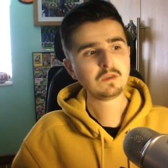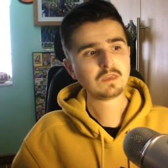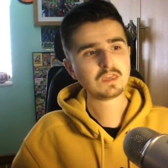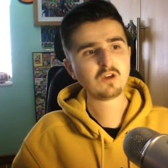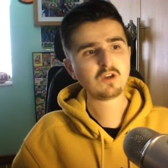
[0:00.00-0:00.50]

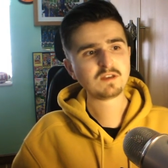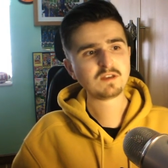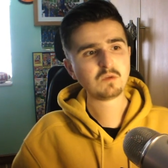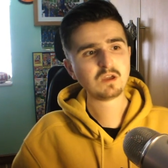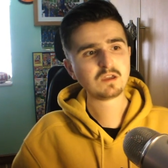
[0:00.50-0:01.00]
he can't really
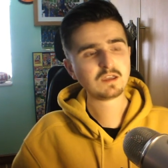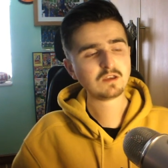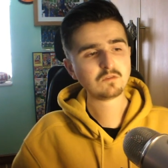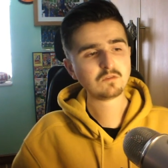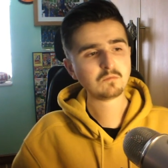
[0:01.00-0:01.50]
work
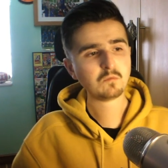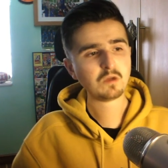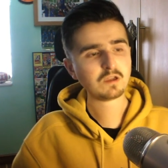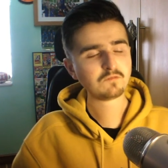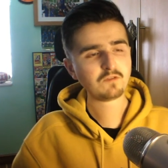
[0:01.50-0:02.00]
in a normal
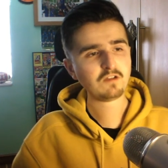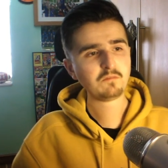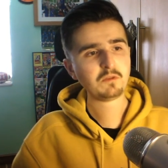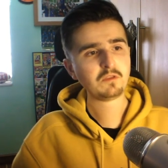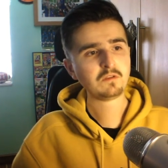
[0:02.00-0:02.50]
work
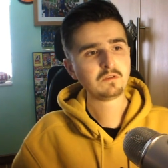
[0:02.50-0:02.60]
environment.